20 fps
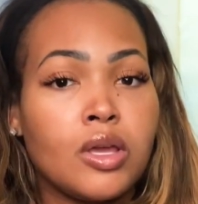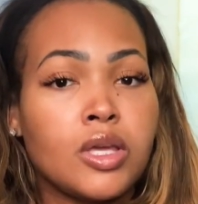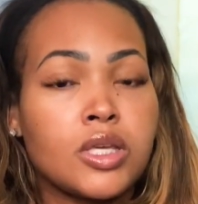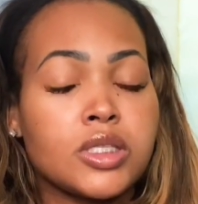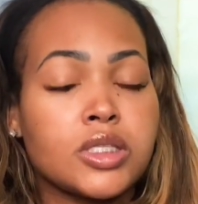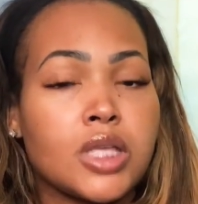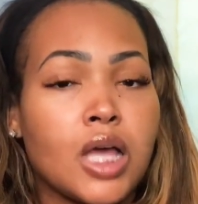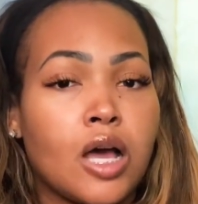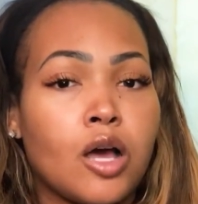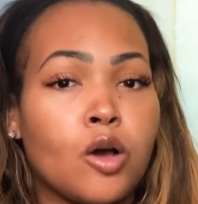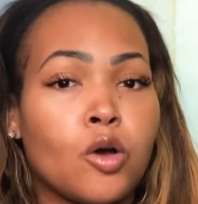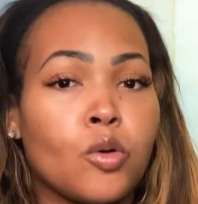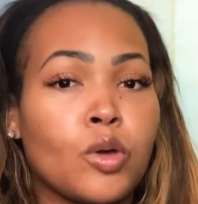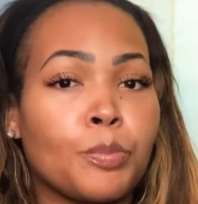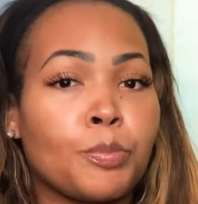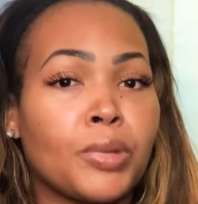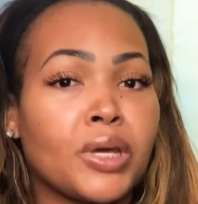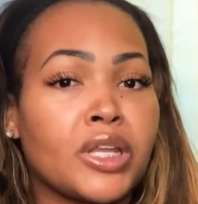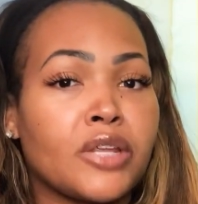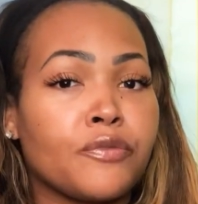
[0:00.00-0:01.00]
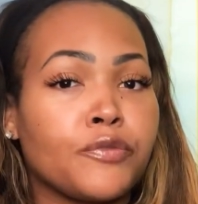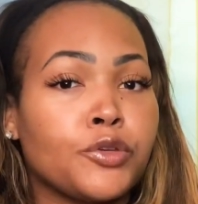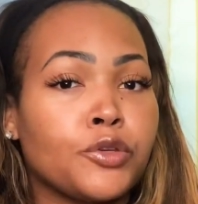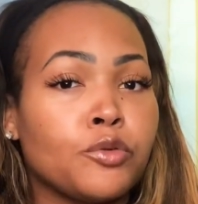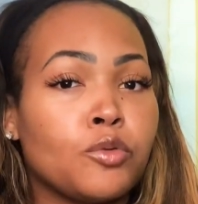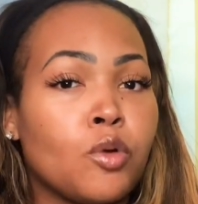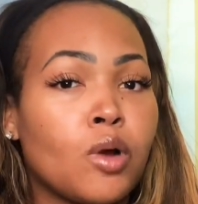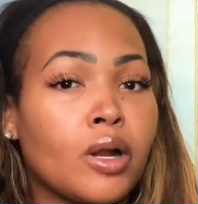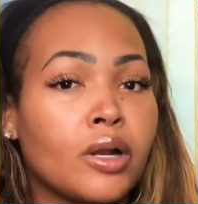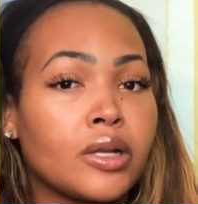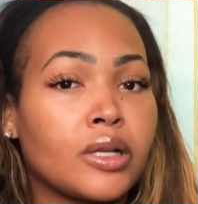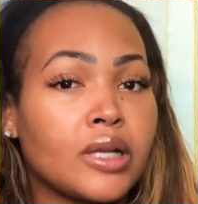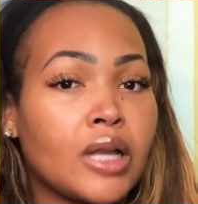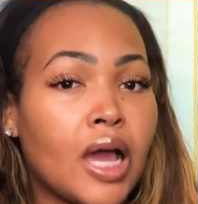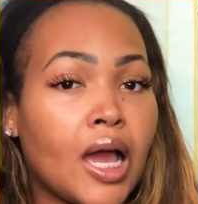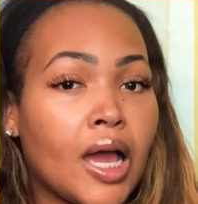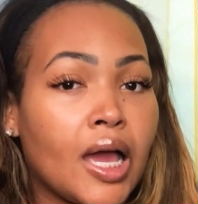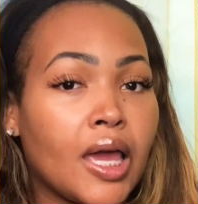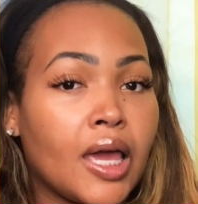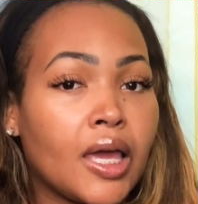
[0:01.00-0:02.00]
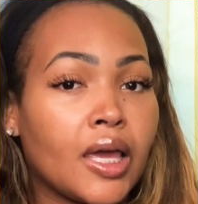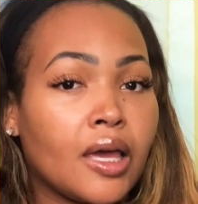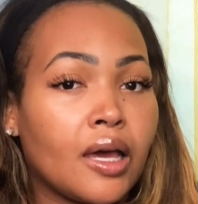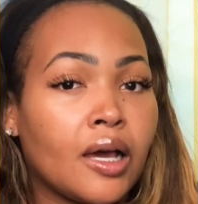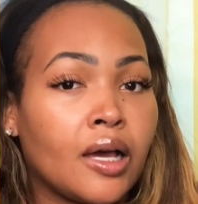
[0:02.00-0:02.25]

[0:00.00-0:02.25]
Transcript: So, but if you are not,